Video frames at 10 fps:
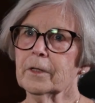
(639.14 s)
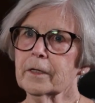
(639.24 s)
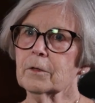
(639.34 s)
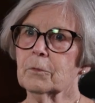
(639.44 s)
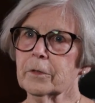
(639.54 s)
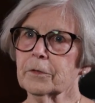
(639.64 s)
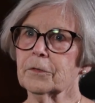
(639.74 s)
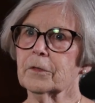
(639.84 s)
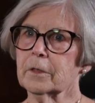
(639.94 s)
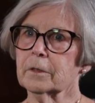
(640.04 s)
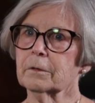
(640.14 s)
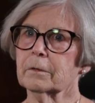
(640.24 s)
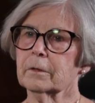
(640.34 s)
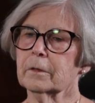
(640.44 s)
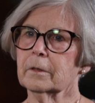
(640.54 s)
play with the
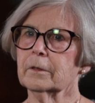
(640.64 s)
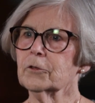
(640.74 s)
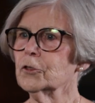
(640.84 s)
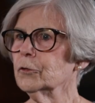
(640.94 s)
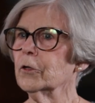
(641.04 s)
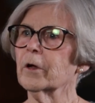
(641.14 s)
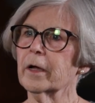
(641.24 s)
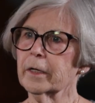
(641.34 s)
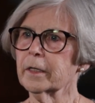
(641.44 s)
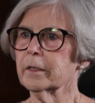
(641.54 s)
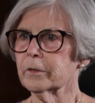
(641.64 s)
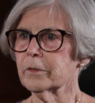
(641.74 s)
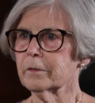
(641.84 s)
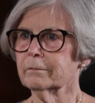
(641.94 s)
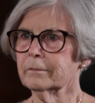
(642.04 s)
junior high
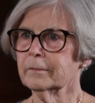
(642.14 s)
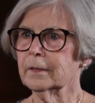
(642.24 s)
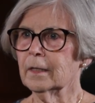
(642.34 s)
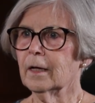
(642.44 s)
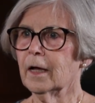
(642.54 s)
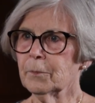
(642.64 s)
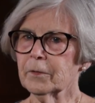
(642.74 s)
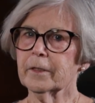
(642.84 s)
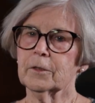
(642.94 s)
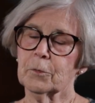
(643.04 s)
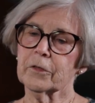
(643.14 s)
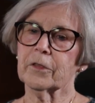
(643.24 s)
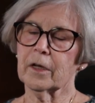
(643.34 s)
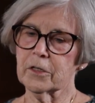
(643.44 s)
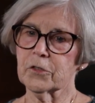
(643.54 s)
kids. I played with
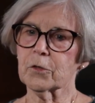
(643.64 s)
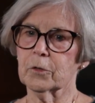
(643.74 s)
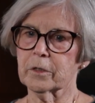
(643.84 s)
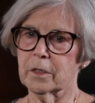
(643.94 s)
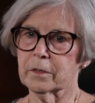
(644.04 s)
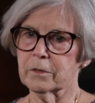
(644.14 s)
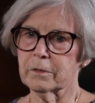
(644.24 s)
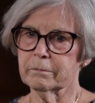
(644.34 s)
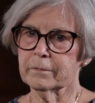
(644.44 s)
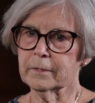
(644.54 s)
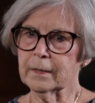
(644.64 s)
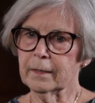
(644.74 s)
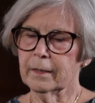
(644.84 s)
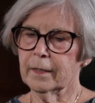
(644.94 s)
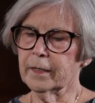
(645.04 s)
the high school kids.
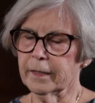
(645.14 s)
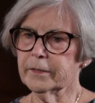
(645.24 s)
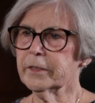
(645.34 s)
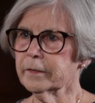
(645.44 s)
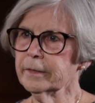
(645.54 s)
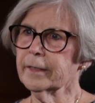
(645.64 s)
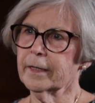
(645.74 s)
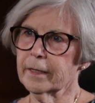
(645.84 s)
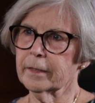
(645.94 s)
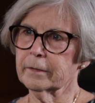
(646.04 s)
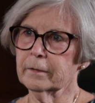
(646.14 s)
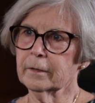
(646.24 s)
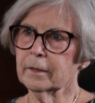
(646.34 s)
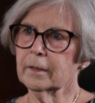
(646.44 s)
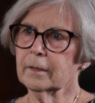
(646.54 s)
And I didn't get
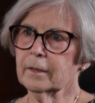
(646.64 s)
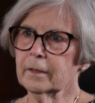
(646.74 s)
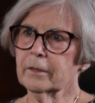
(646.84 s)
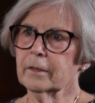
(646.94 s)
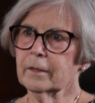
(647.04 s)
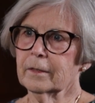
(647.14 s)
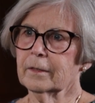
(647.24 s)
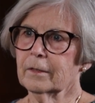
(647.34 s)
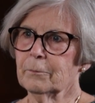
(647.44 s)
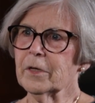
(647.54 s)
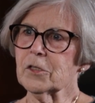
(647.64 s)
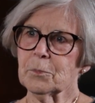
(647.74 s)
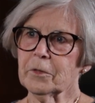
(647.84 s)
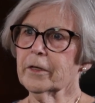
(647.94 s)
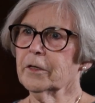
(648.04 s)
best
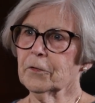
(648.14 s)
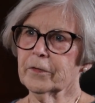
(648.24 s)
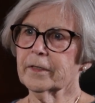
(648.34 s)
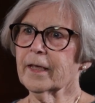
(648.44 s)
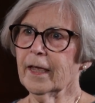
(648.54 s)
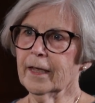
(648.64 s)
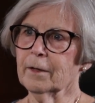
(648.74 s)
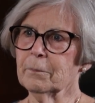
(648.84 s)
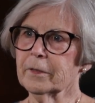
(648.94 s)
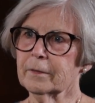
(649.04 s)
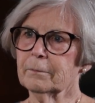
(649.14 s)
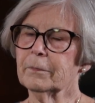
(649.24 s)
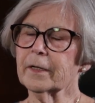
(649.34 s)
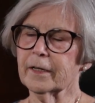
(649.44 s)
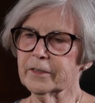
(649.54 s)
player in camp,
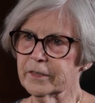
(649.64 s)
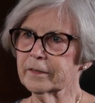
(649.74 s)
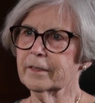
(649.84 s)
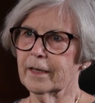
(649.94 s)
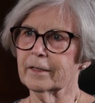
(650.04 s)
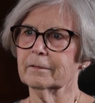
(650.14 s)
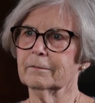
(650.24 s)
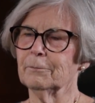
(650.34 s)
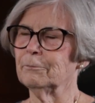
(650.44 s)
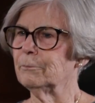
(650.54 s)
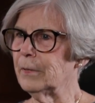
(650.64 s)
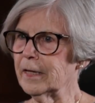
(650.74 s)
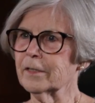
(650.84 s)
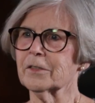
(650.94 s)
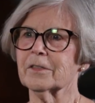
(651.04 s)
but I did get
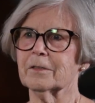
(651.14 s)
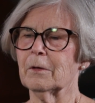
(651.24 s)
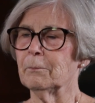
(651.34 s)
best